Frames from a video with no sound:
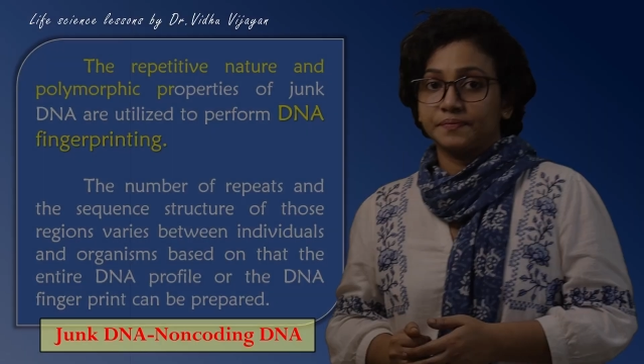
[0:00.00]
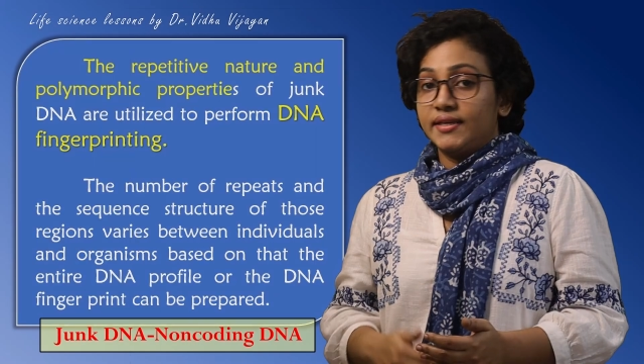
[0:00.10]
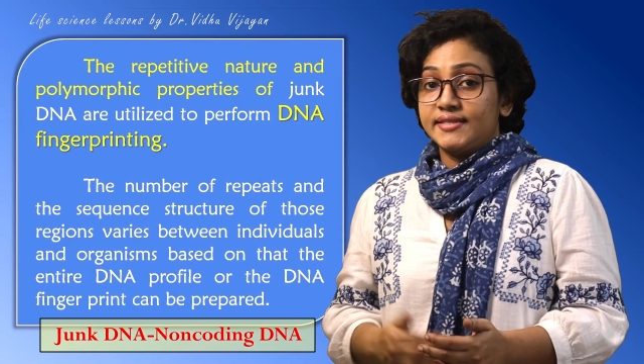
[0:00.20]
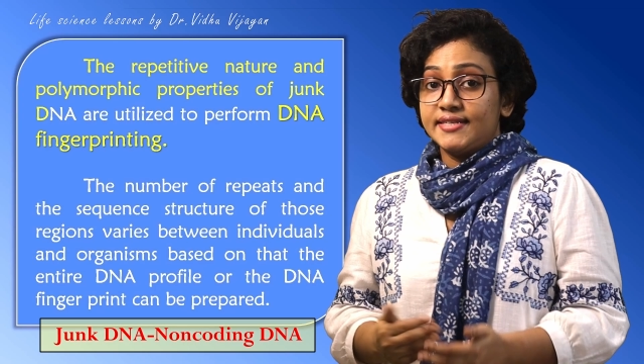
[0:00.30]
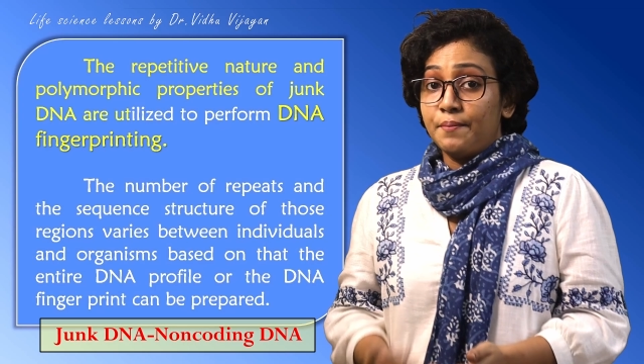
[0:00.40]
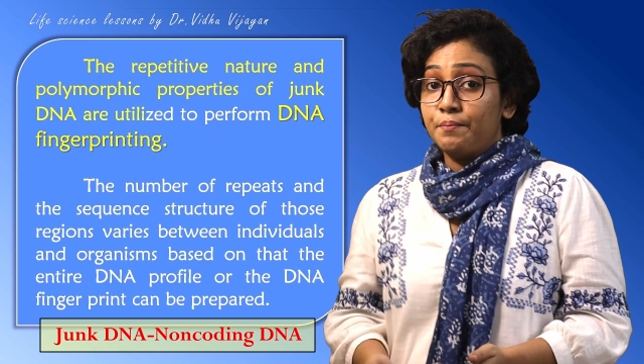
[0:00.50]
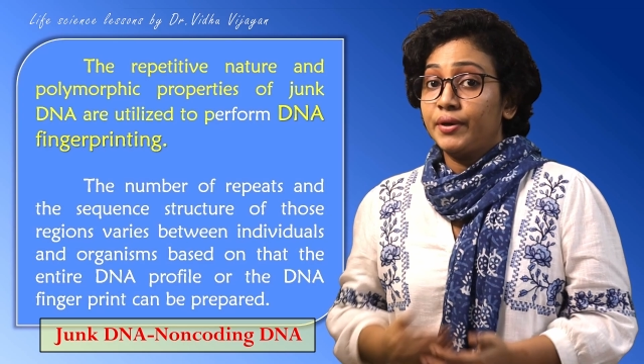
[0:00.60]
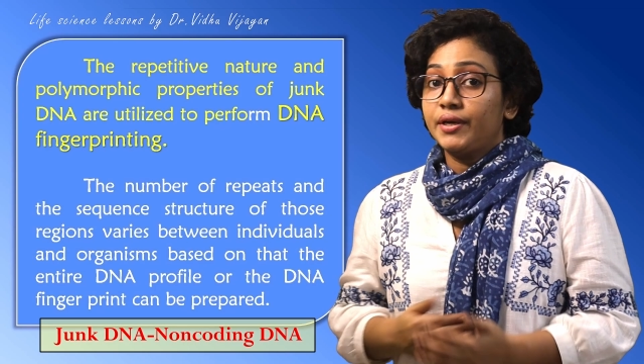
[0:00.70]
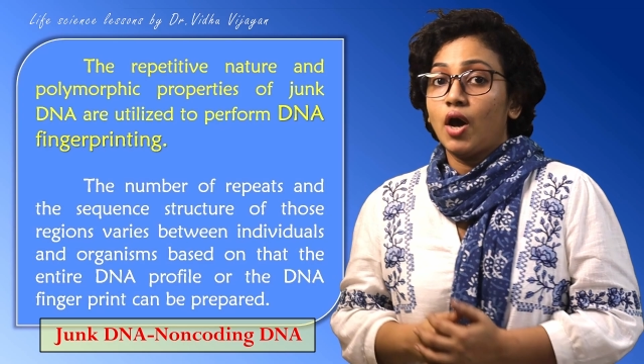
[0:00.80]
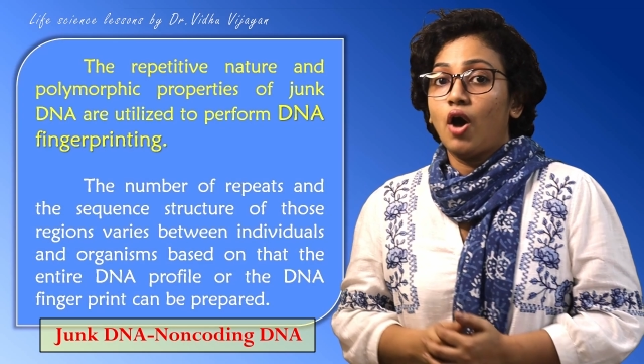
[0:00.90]
The
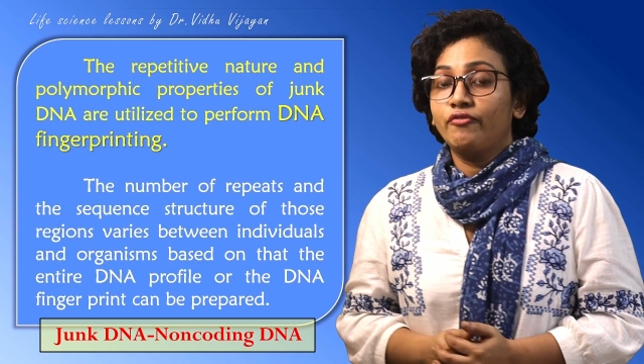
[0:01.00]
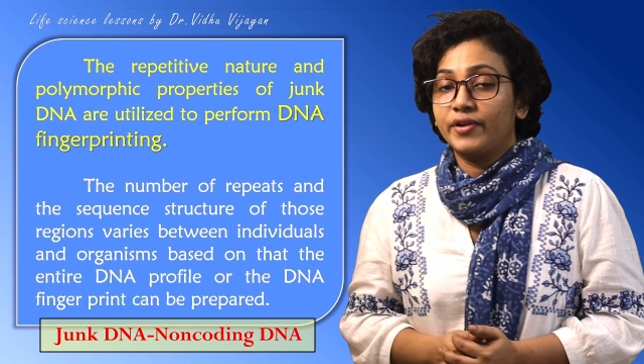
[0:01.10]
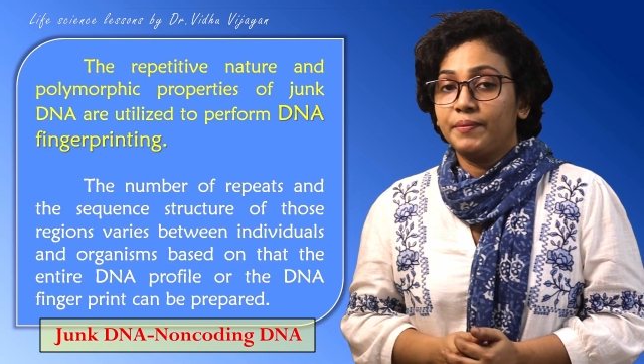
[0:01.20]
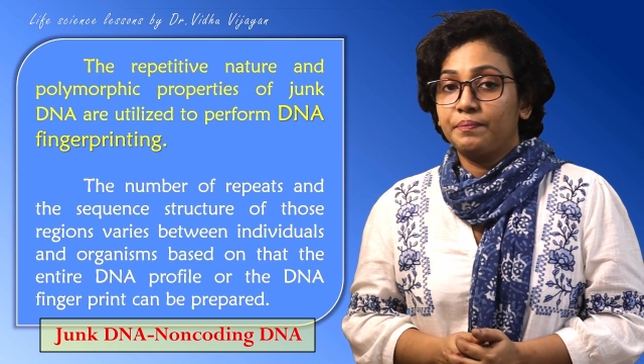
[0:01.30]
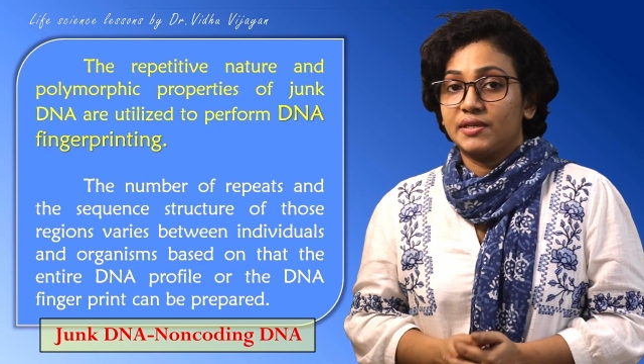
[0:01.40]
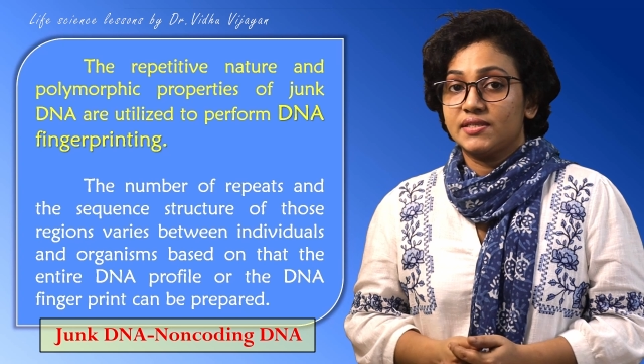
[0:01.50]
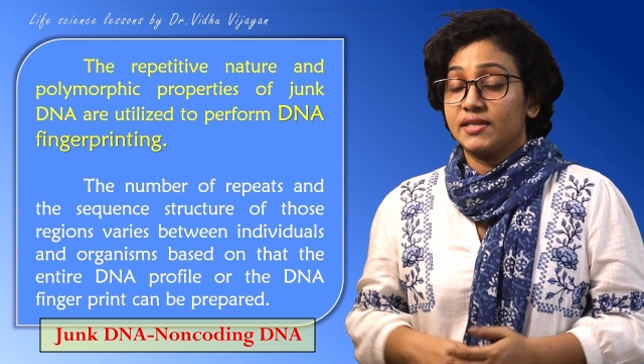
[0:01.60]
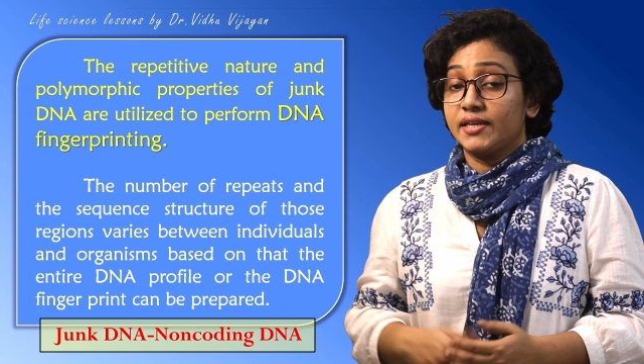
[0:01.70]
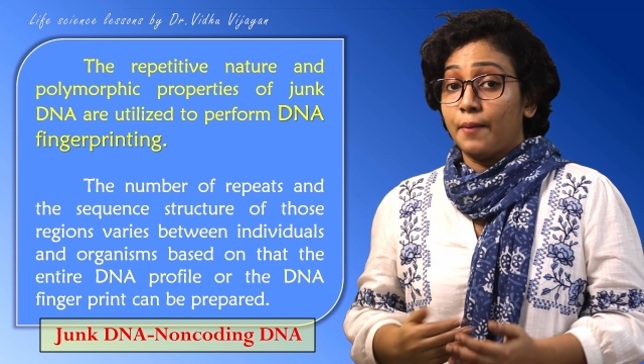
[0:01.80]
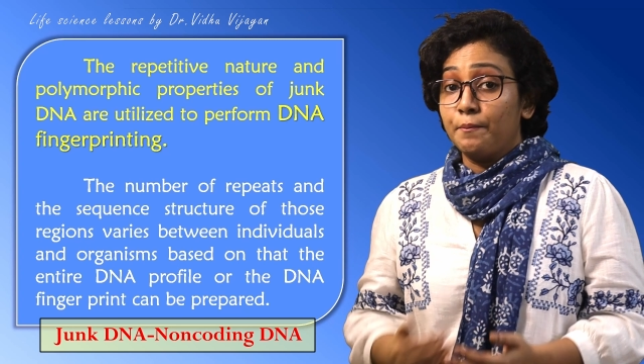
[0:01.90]
number of repeats
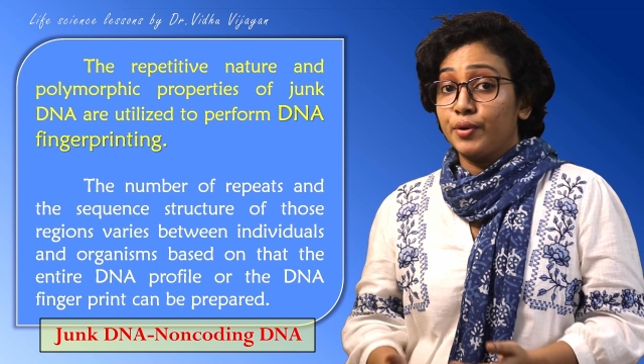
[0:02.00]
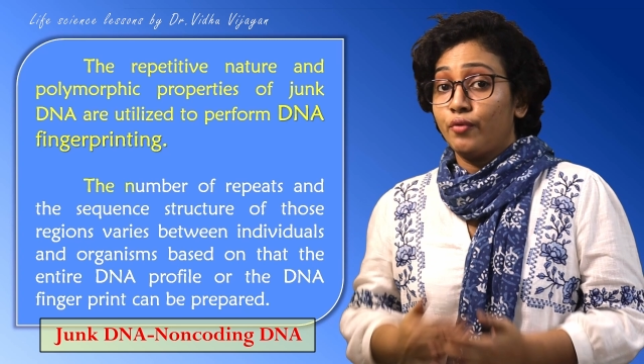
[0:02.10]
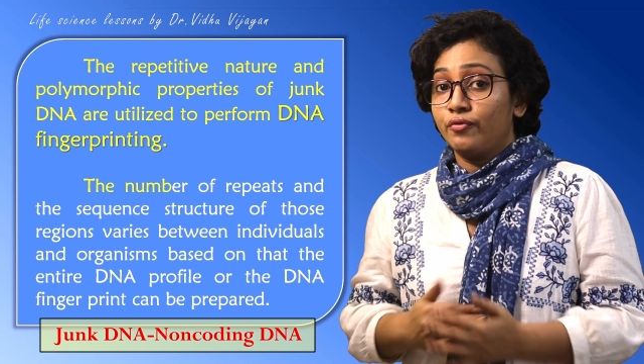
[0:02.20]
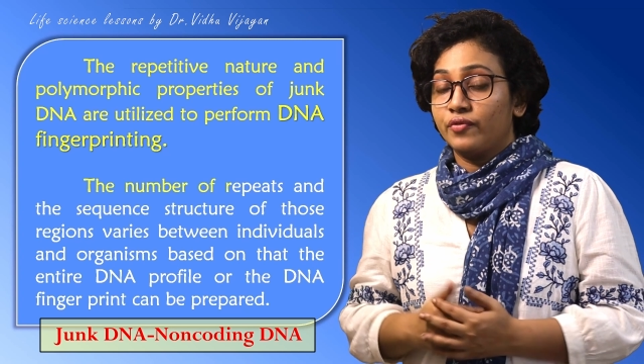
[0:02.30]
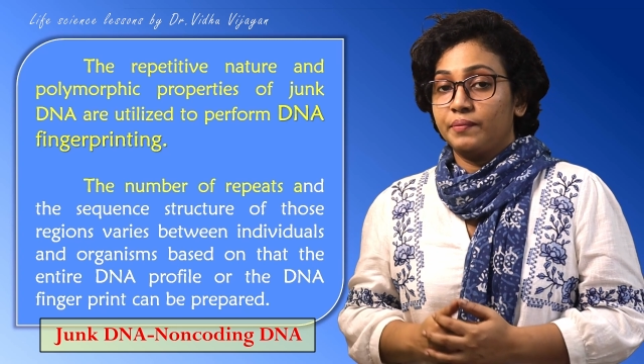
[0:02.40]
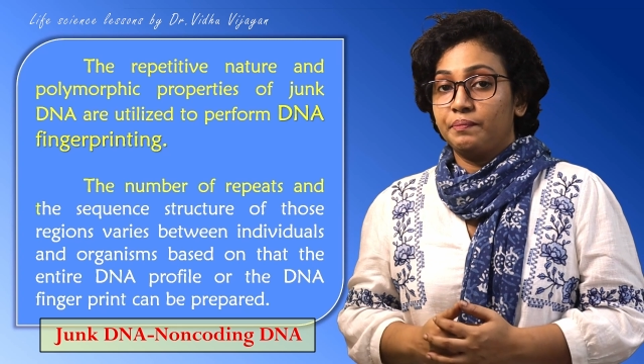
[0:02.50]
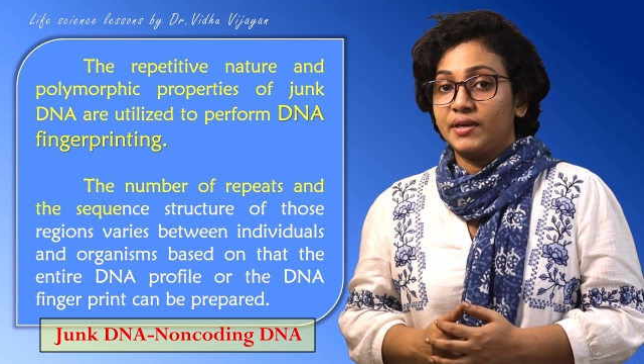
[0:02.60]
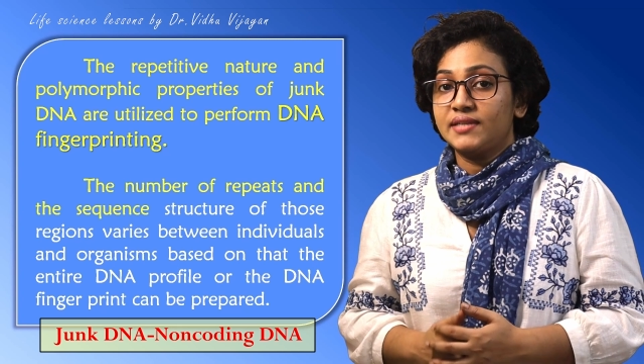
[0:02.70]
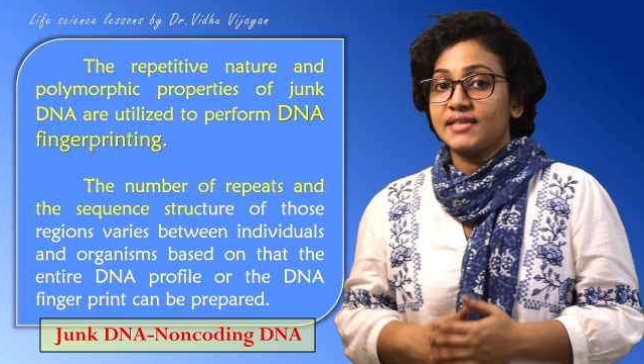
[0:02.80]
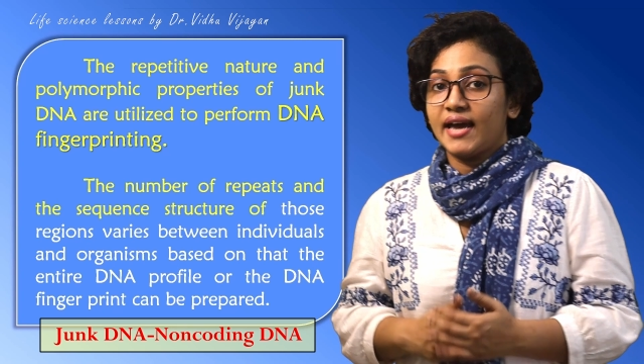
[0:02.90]

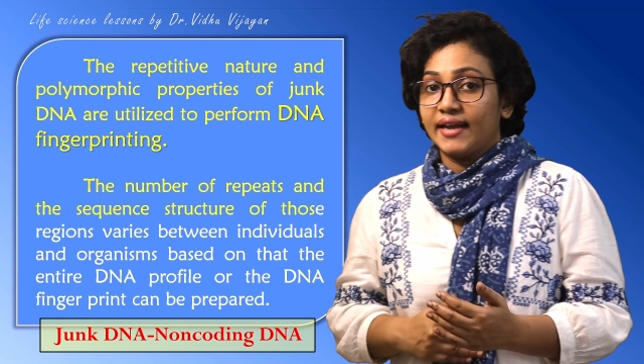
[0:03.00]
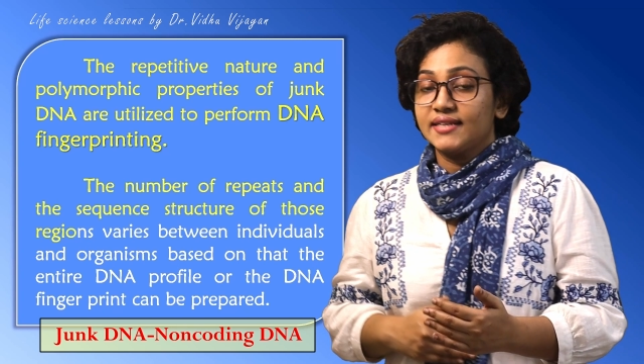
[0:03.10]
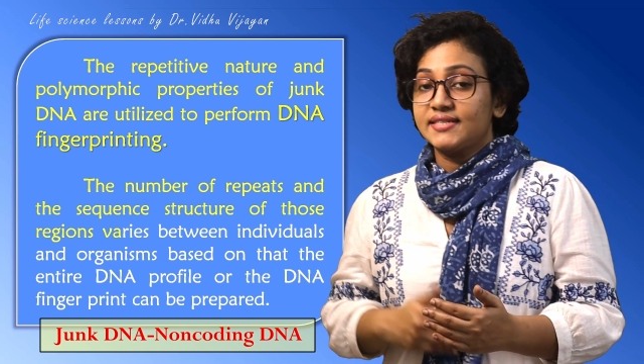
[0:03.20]
and